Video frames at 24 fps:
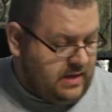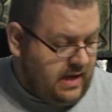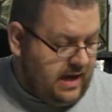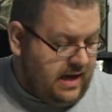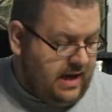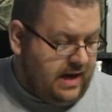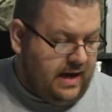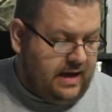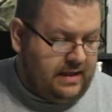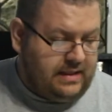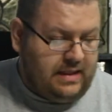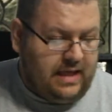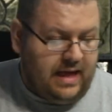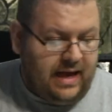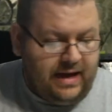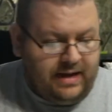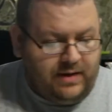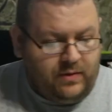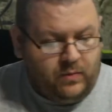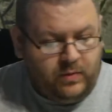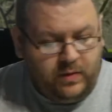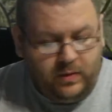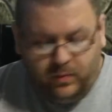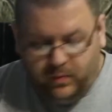Ah, I
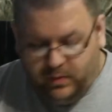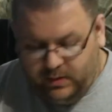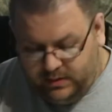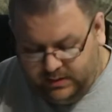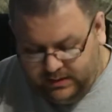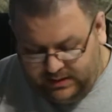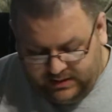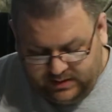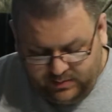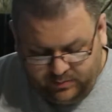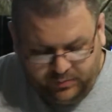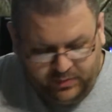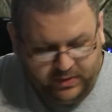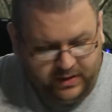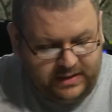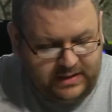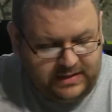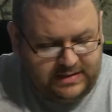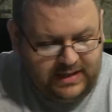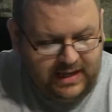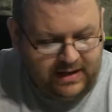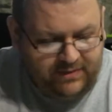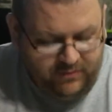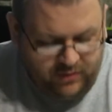lied. We will need the book
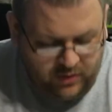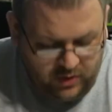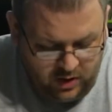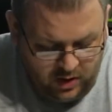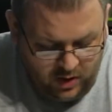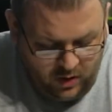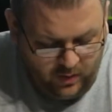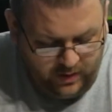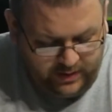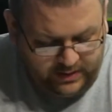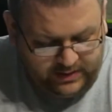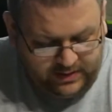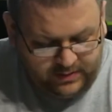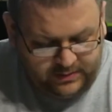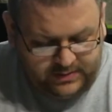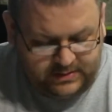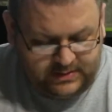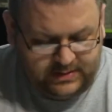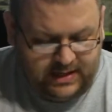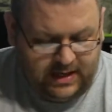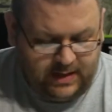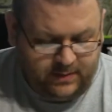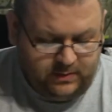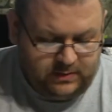because I have no idea what
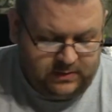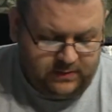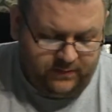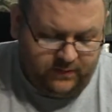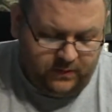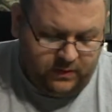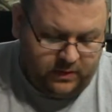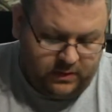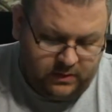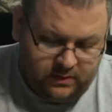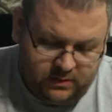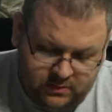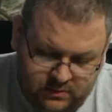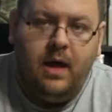this cable's for.